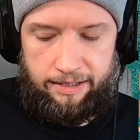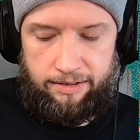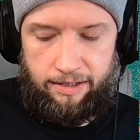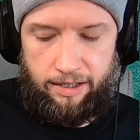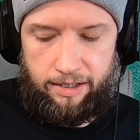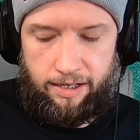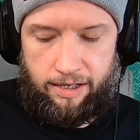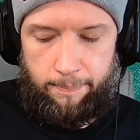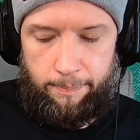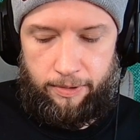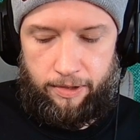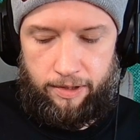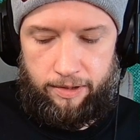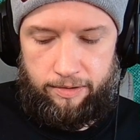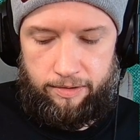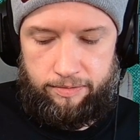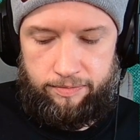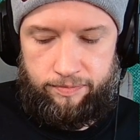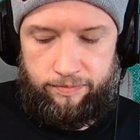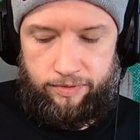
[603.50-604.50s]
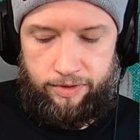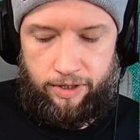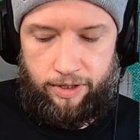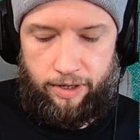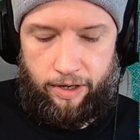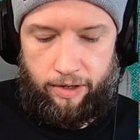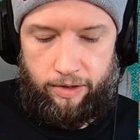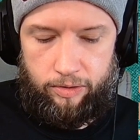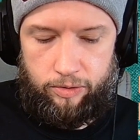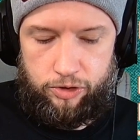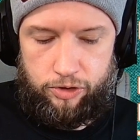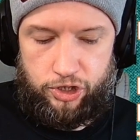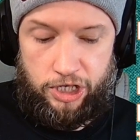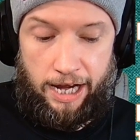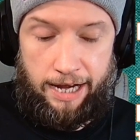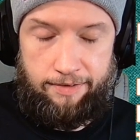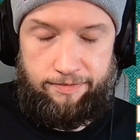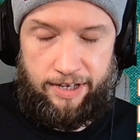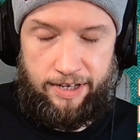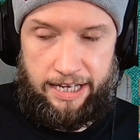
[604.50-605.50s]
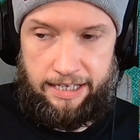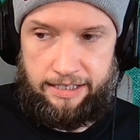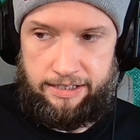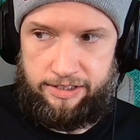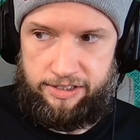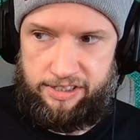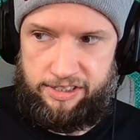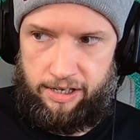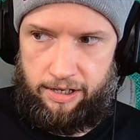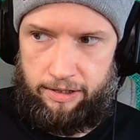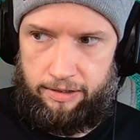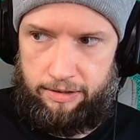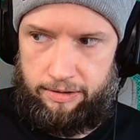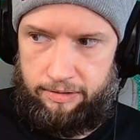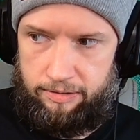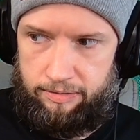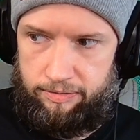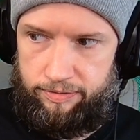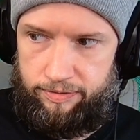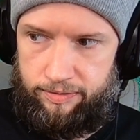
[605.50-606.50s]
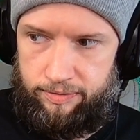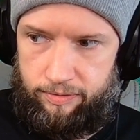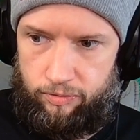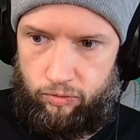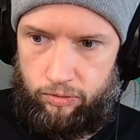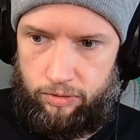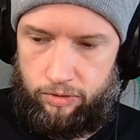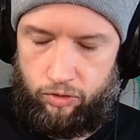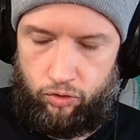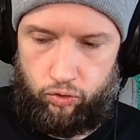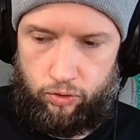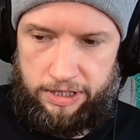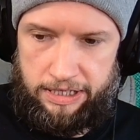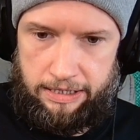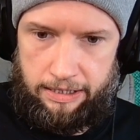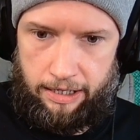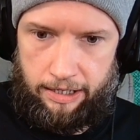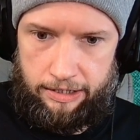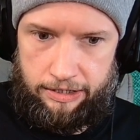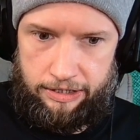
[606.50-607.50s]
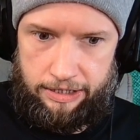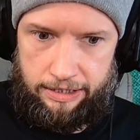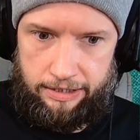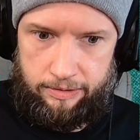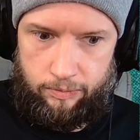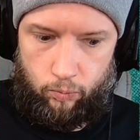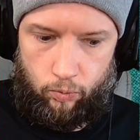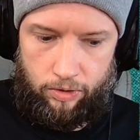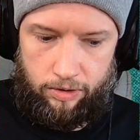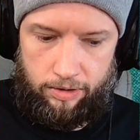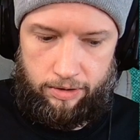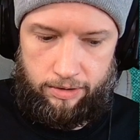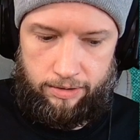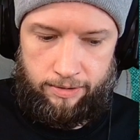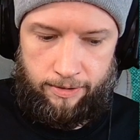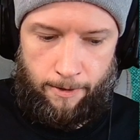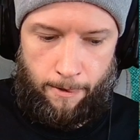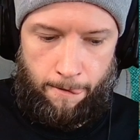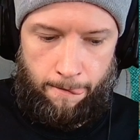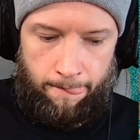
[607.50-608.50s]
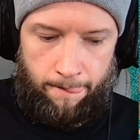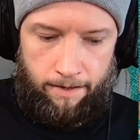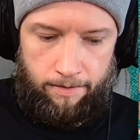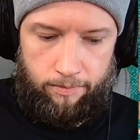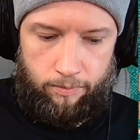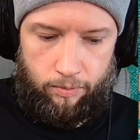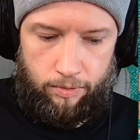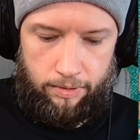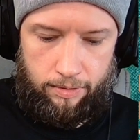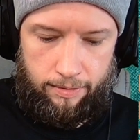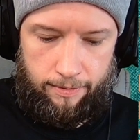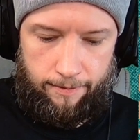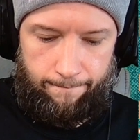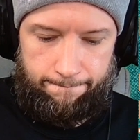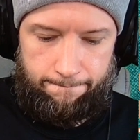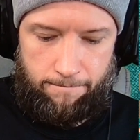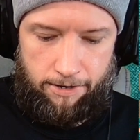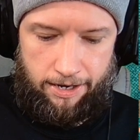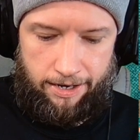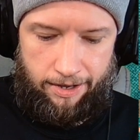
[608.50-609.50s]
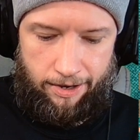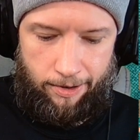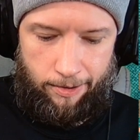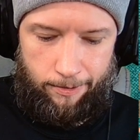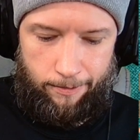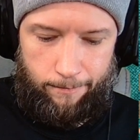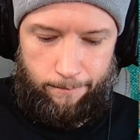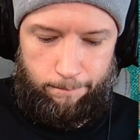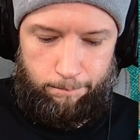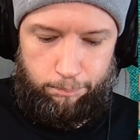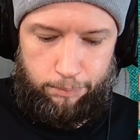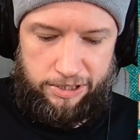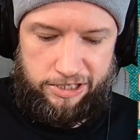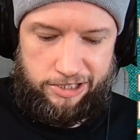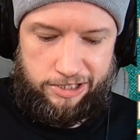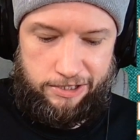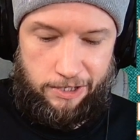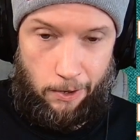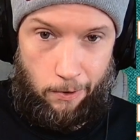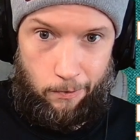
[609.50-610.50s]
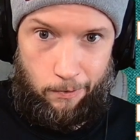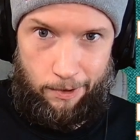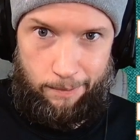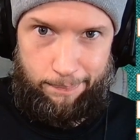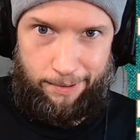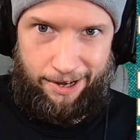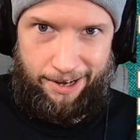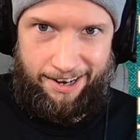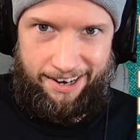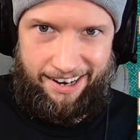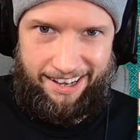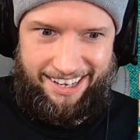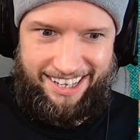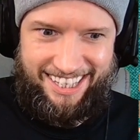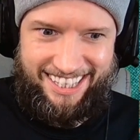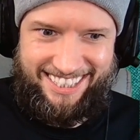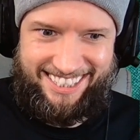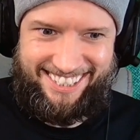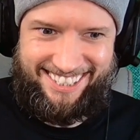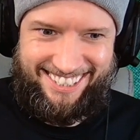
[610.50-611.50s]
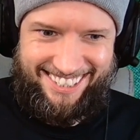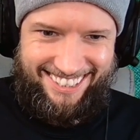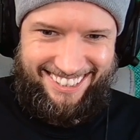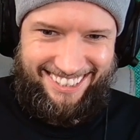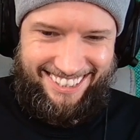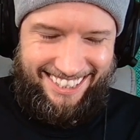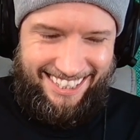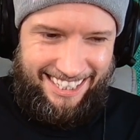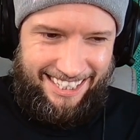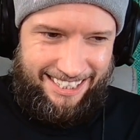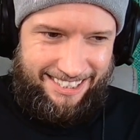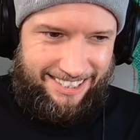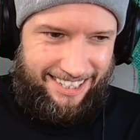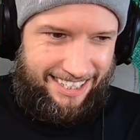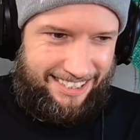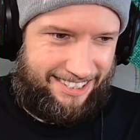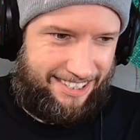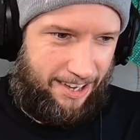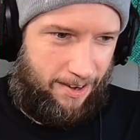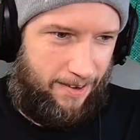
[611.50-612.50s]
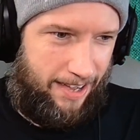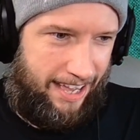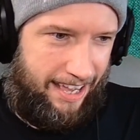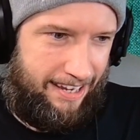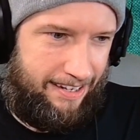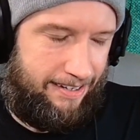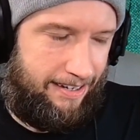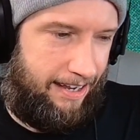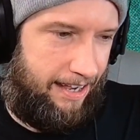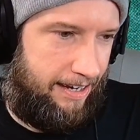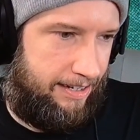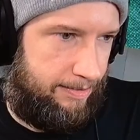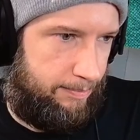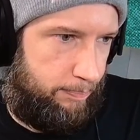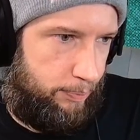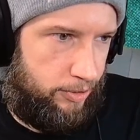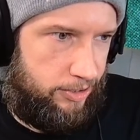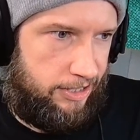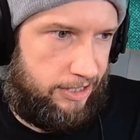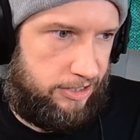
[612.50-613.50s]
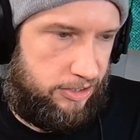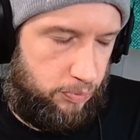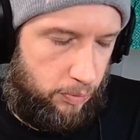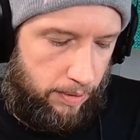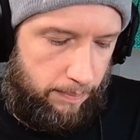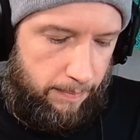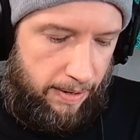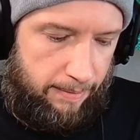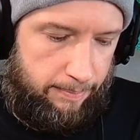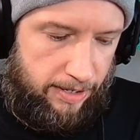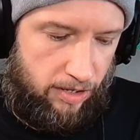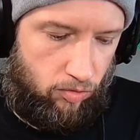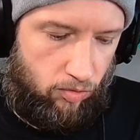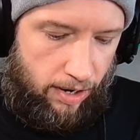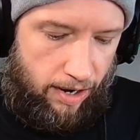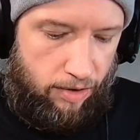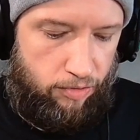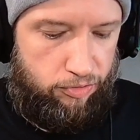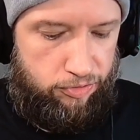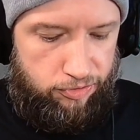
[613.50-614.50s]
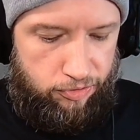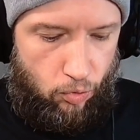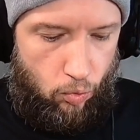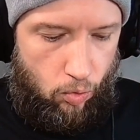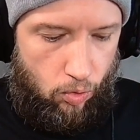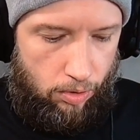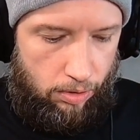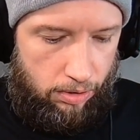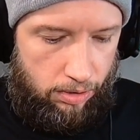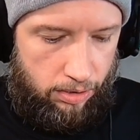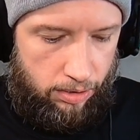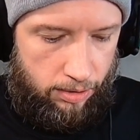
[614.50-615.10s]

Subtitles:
a couple of, you know, shavings of green onion were, you know, bestowed upon us. So let's go ahead and put this one maybe around 4.